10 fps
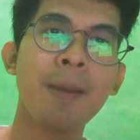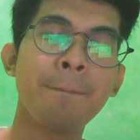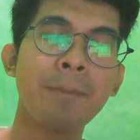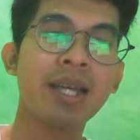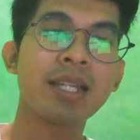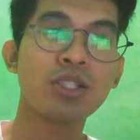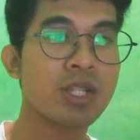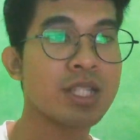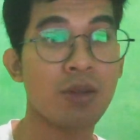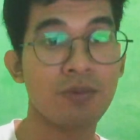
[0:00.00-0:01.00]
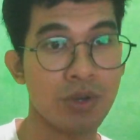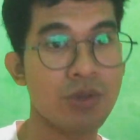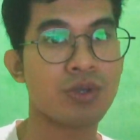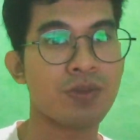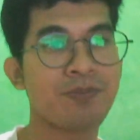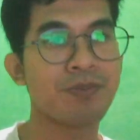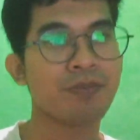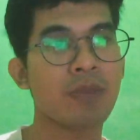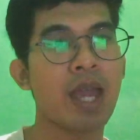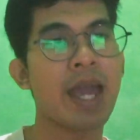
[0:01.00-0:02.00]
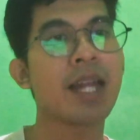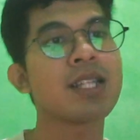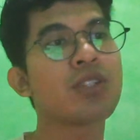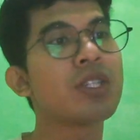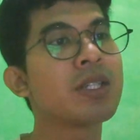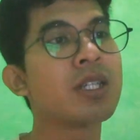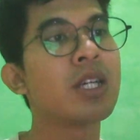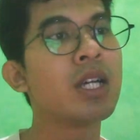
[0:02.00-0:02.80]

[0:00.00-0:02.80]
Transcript: make the students confused. And also the